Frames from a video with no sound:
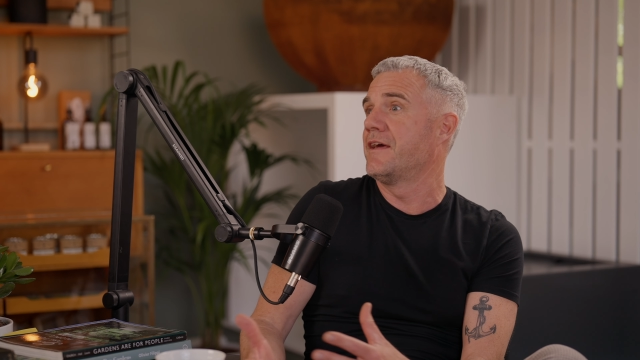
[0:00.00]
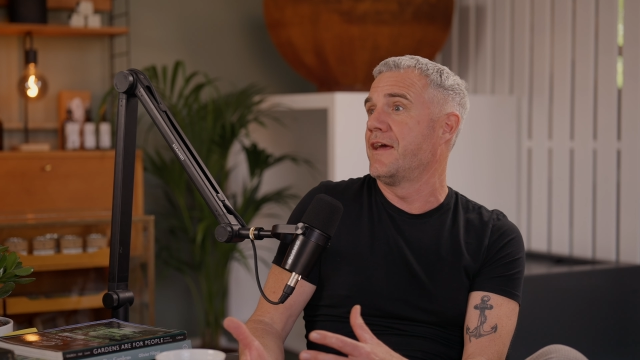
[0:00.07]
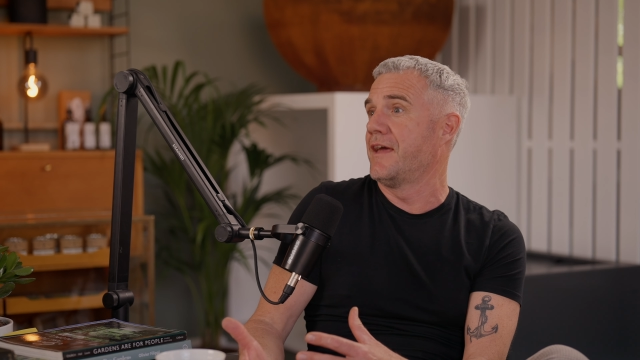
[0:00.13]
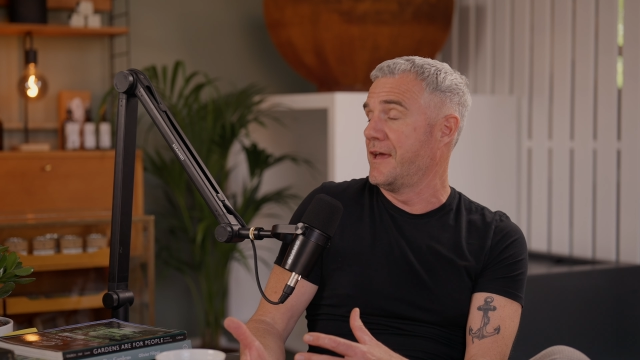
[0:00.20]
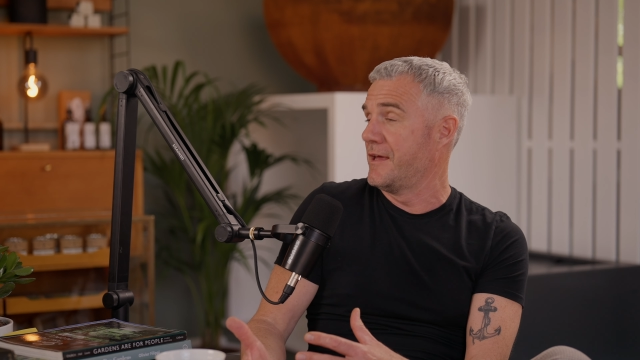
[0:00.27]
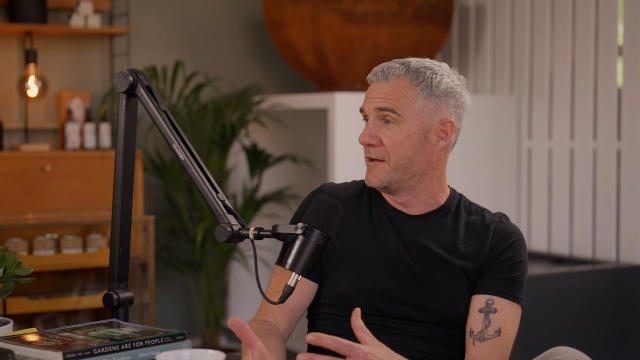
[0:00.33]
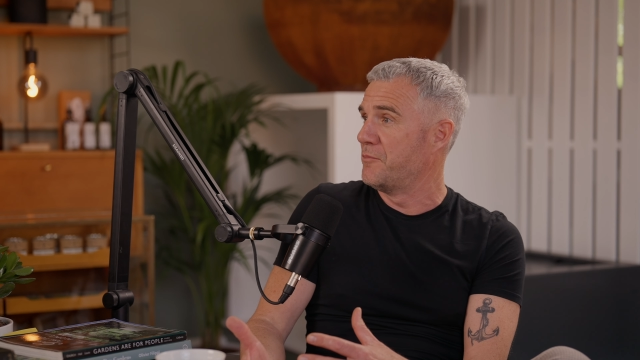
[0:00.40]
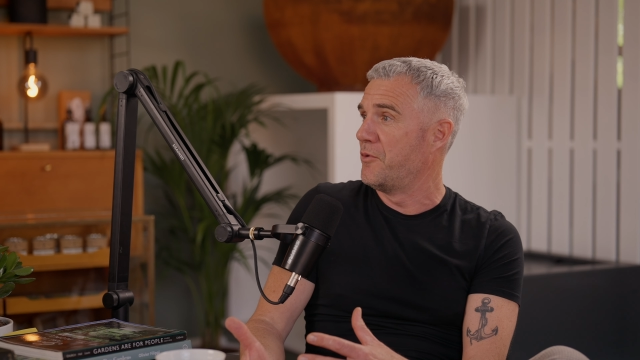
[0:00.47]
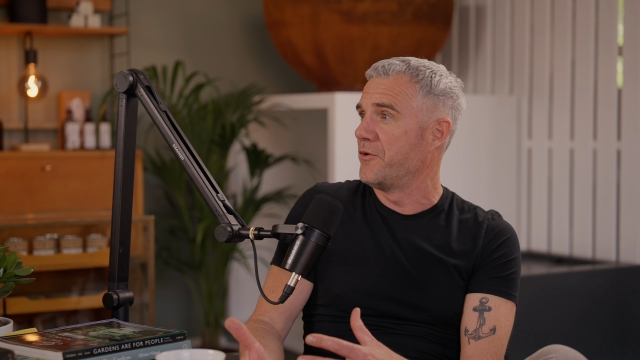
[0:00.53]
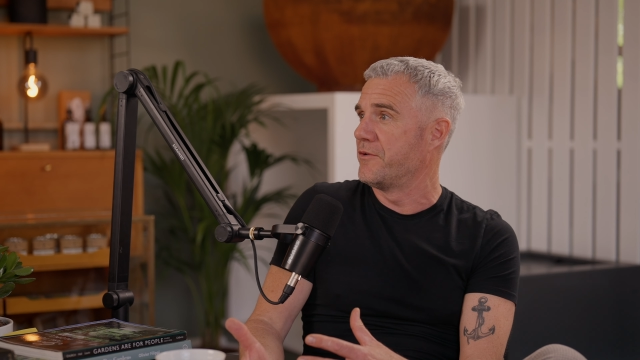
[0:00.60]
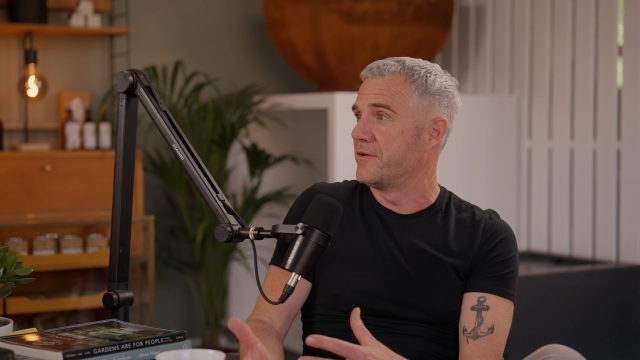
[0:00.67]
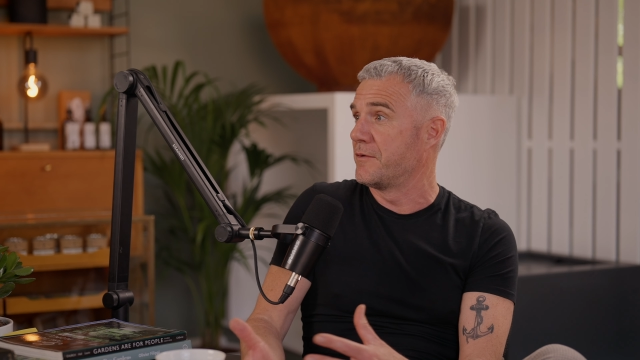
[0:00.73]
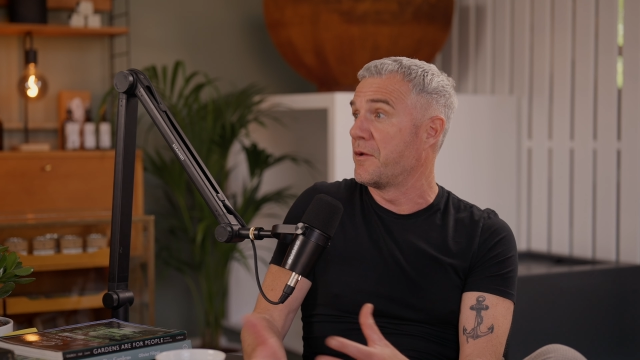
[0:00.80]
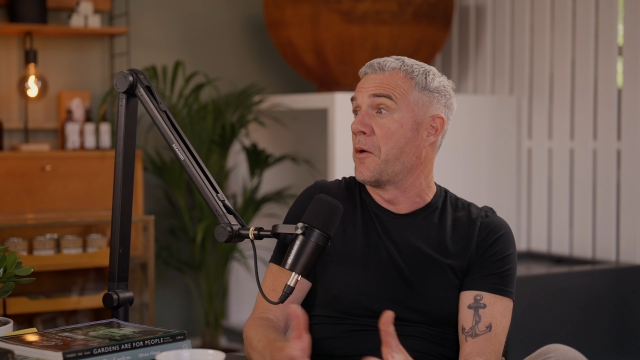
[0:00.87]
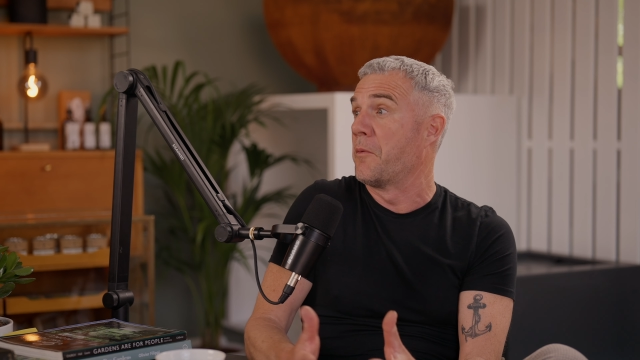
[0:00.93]
in a
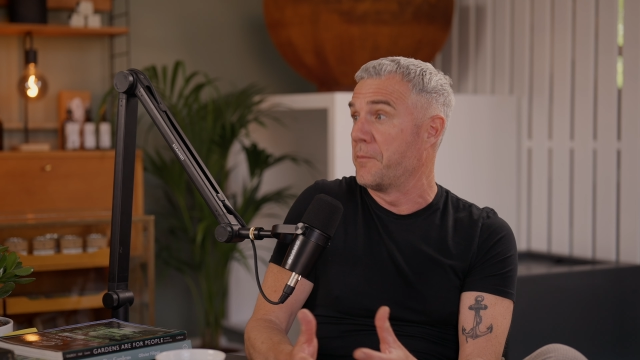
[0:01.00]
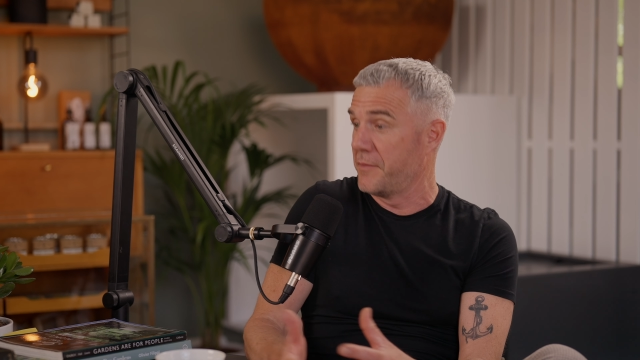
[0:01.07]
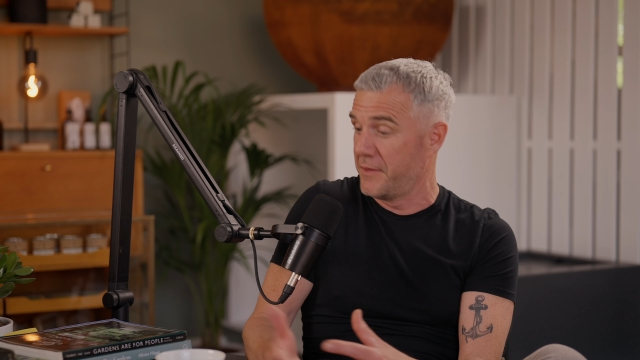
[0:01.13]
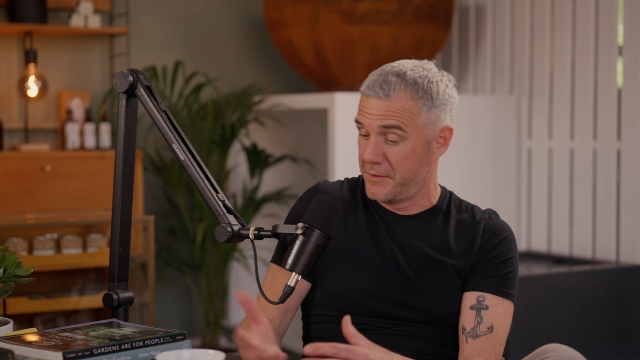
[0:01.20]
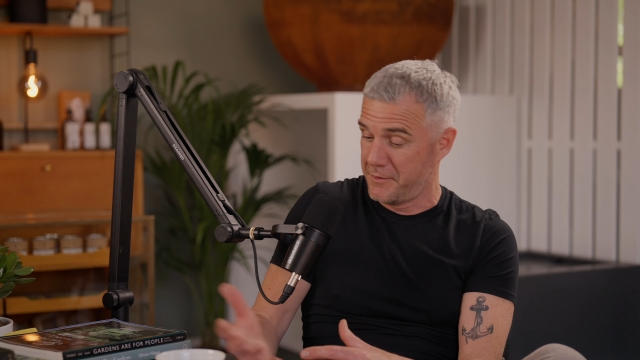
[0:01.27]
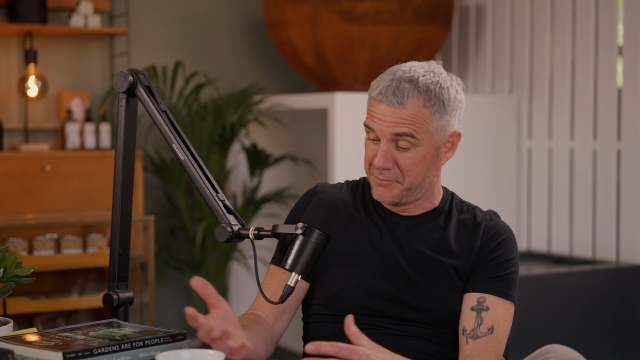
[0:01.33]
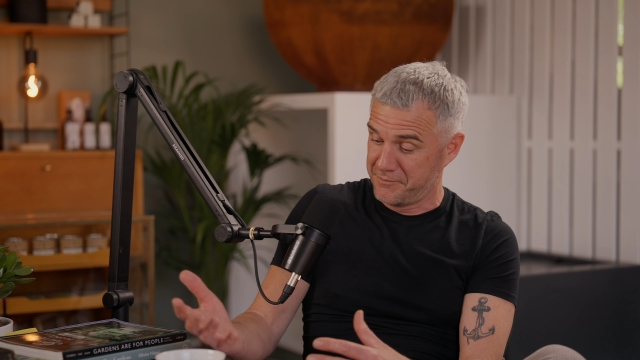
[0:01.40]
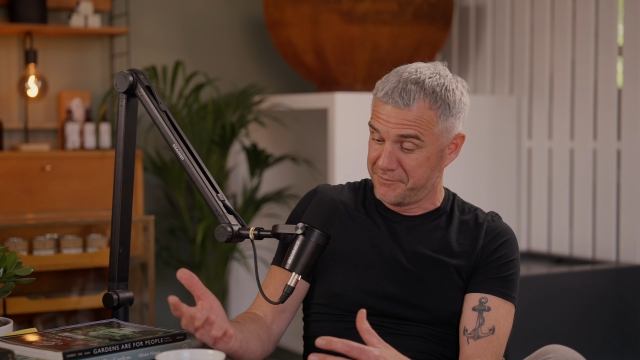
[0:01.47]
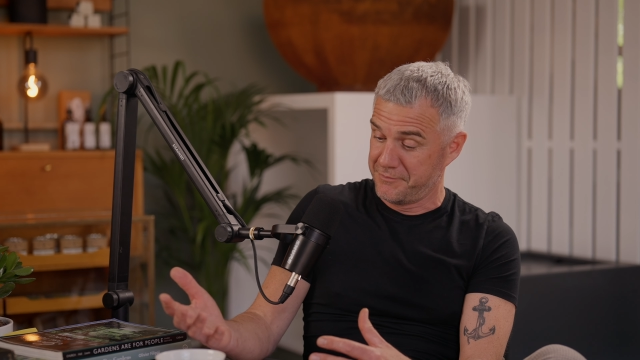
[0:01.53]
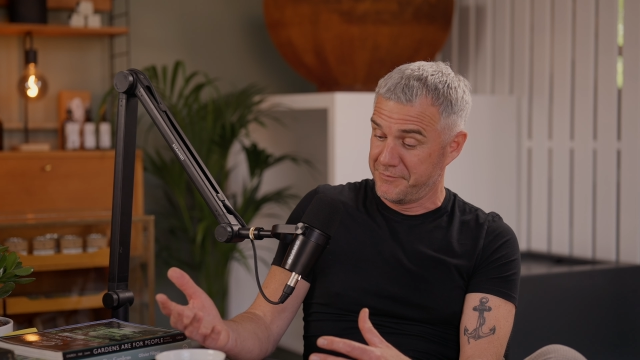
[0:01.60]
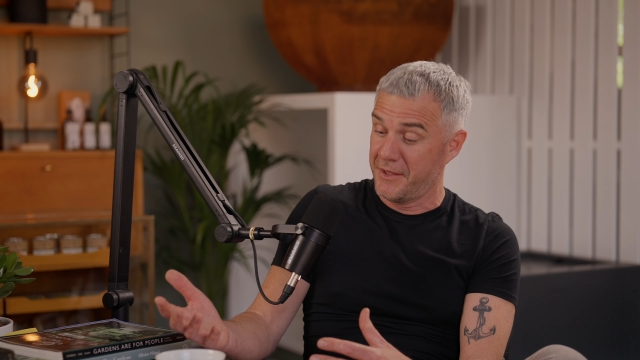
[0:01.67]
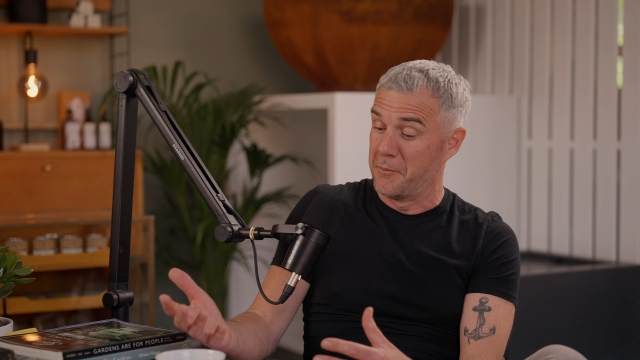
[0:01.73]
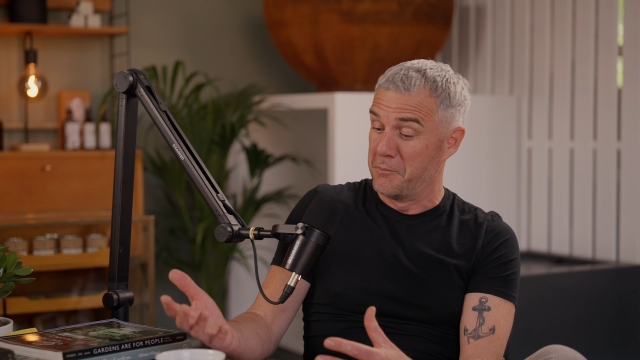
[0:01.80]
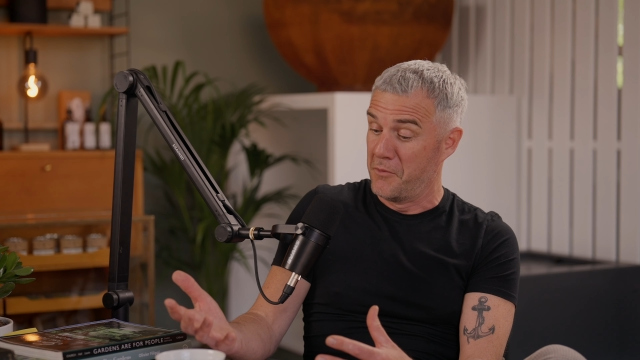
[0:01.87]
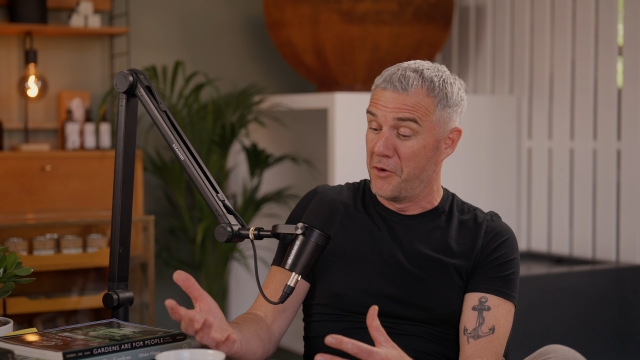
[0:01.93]
modern,
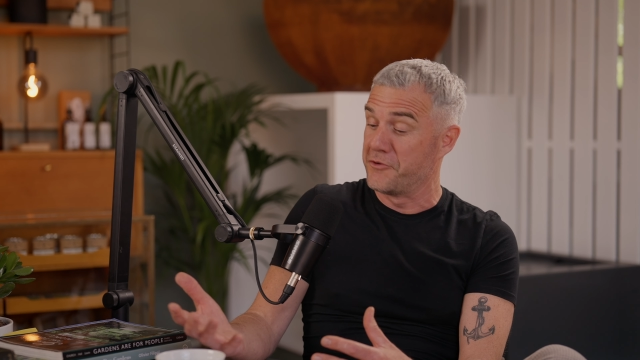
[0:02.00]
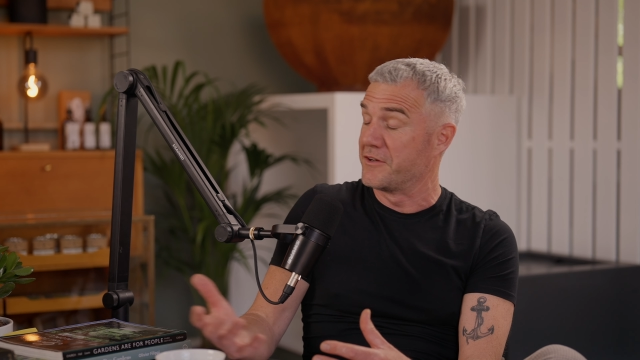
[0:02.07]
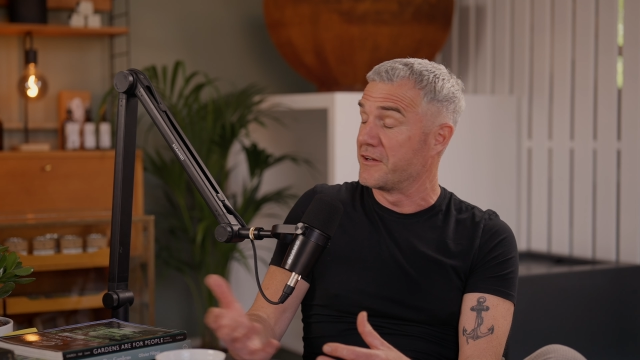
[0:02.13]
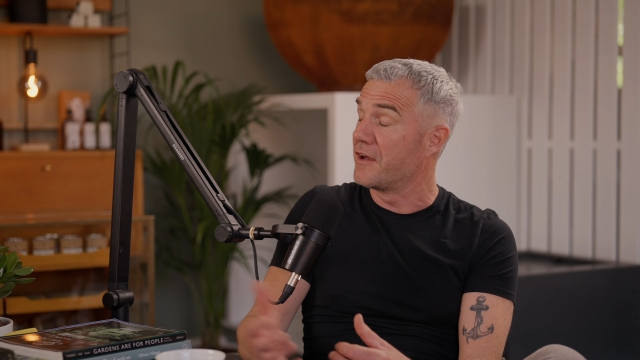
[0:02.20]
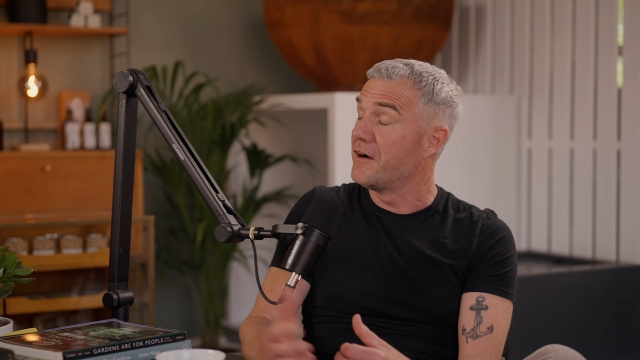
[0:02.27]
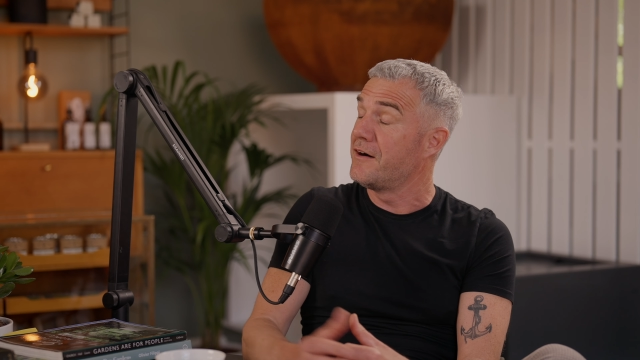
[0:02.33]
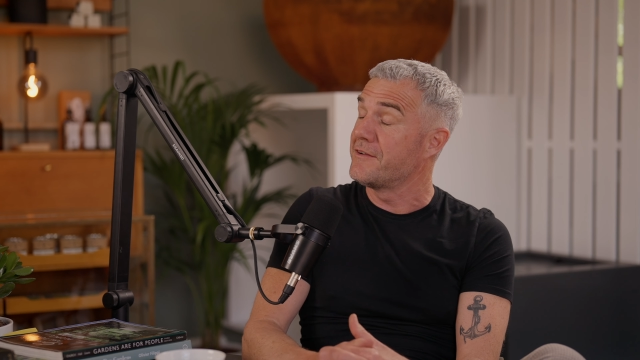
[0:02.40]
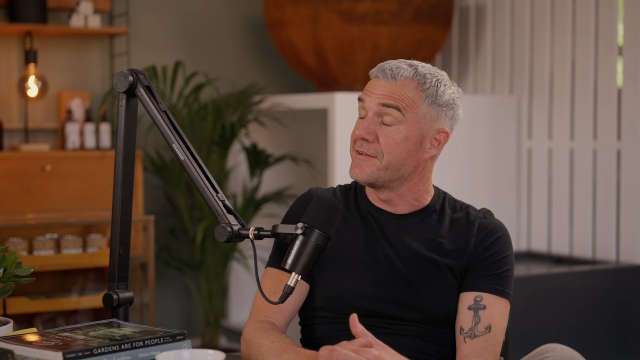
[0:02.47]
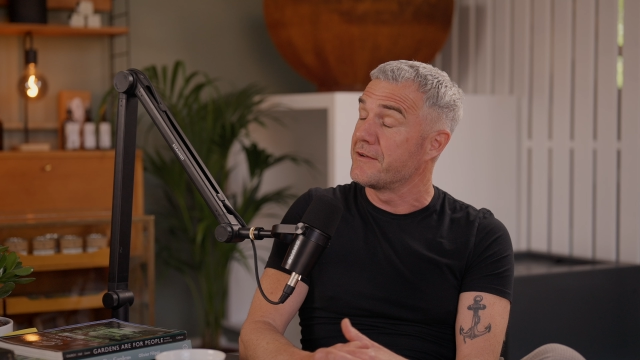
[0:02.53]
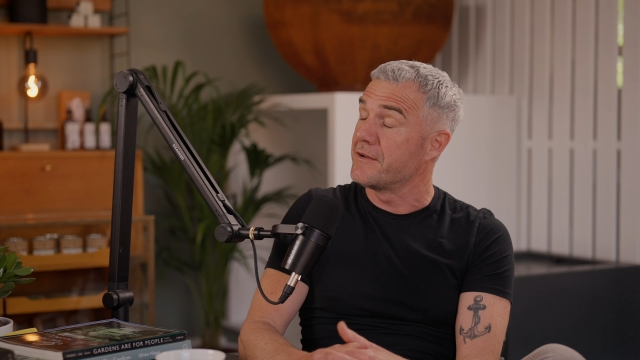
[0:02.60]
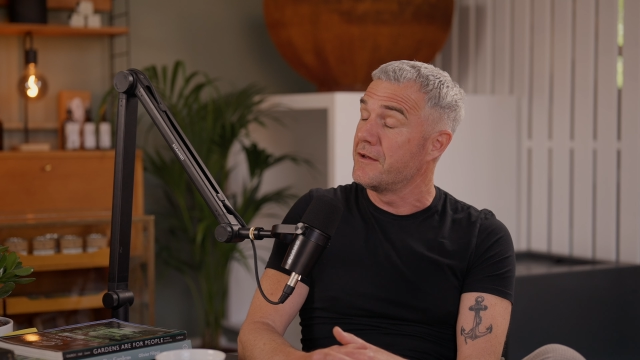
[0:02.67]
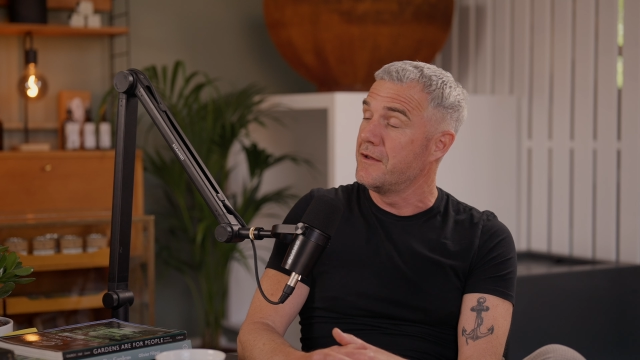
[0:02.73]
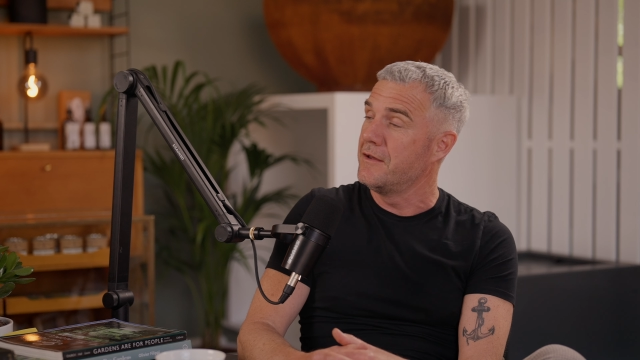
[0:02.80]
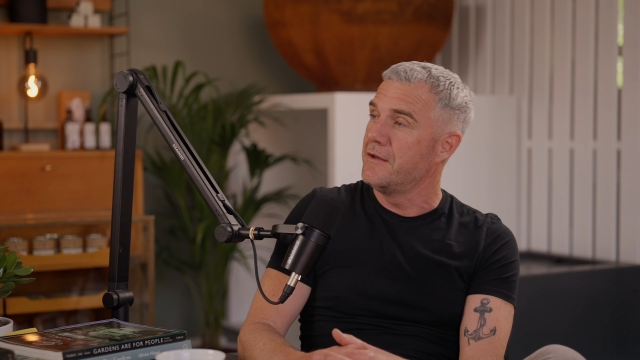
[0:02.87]
modern garden?